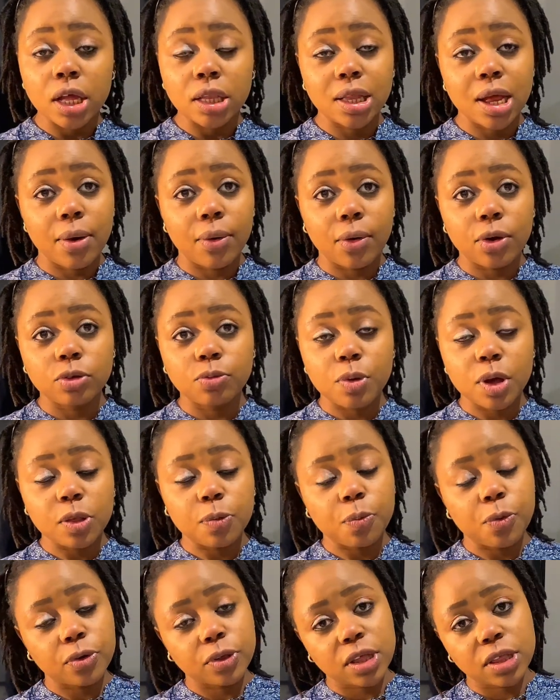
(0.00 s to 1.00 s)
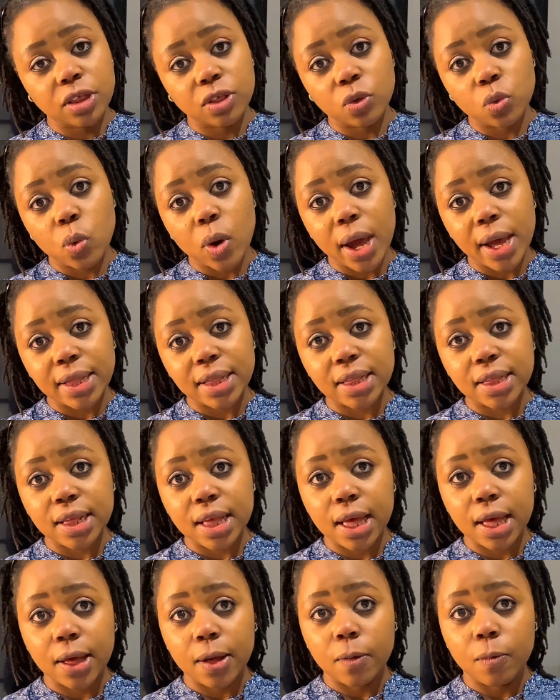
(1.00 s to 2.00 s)
Their recruitment process is quite
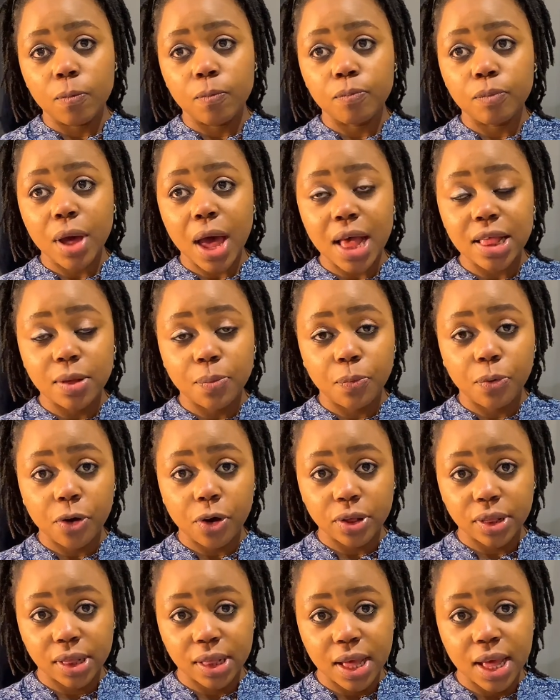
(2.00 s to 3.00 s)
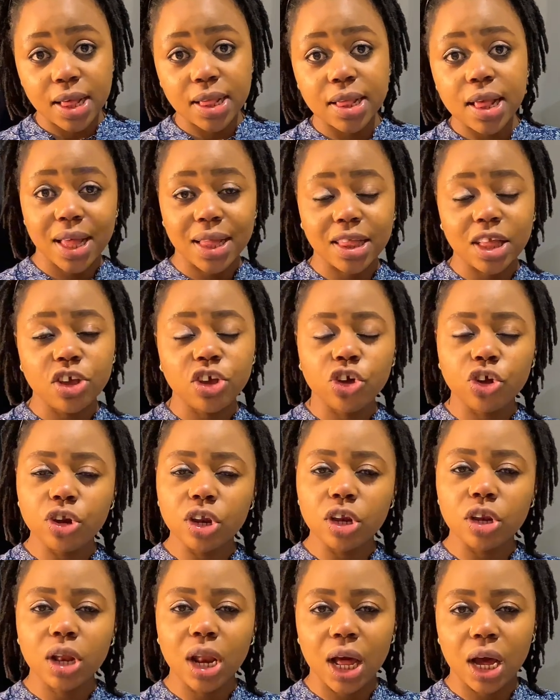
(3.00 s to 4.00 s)
has a process. I think you
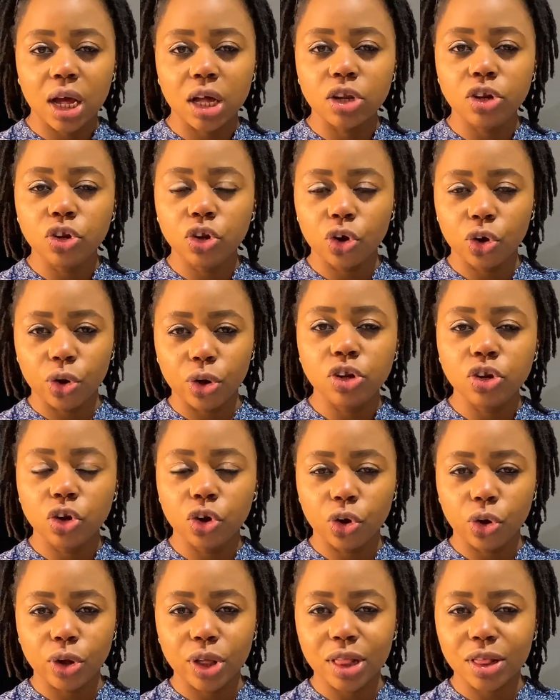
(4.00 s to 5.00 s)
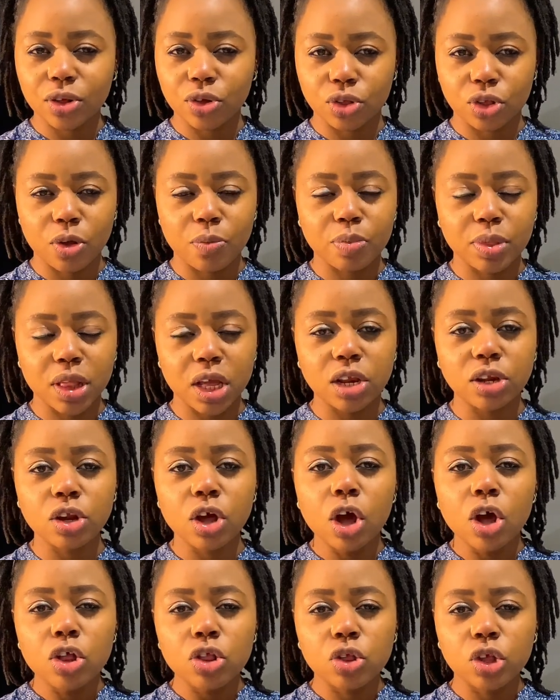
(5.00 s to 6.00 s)
need like a nurse or something
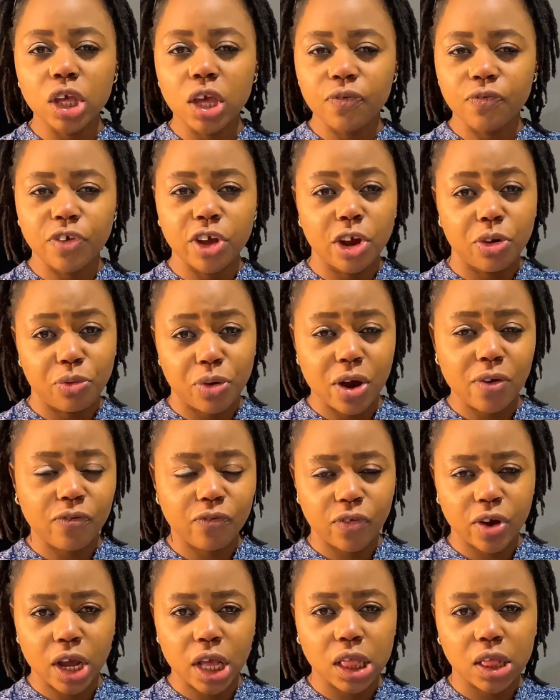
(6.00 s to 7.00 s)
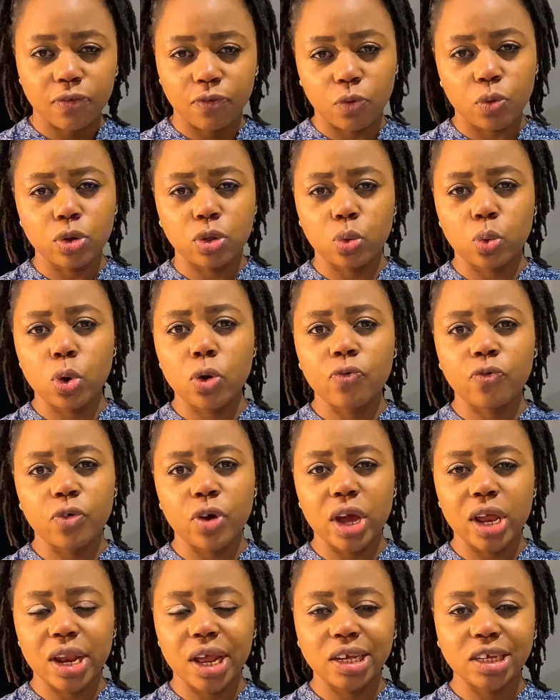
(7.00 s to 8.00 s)
to give you a reference if you want to work for
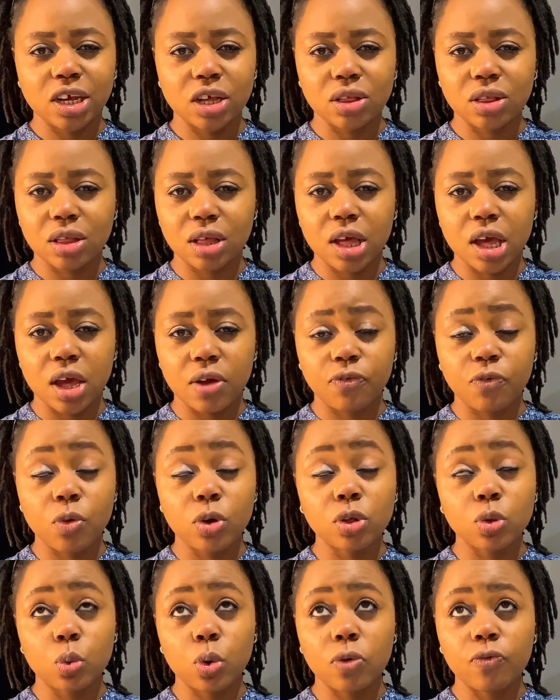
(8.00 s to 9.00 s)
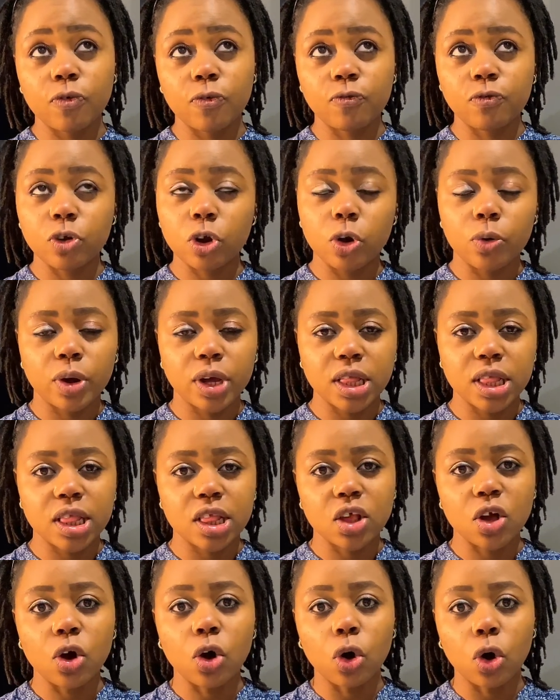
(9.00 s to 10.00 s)
NHS, if you want to work for Florence
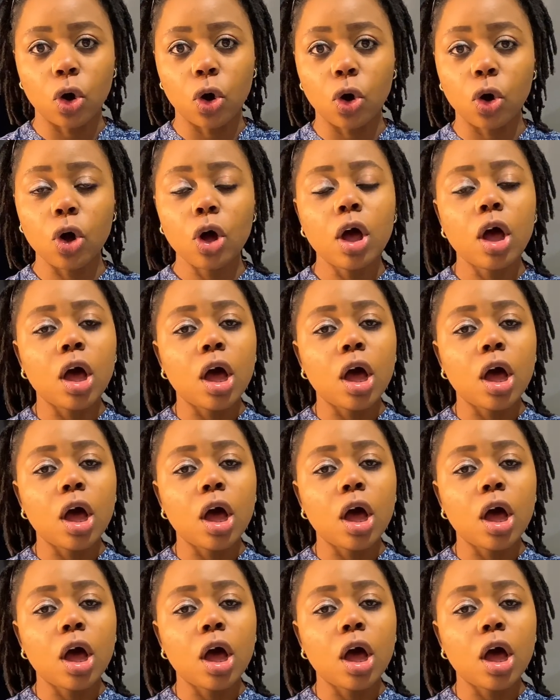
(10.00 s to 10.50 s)
or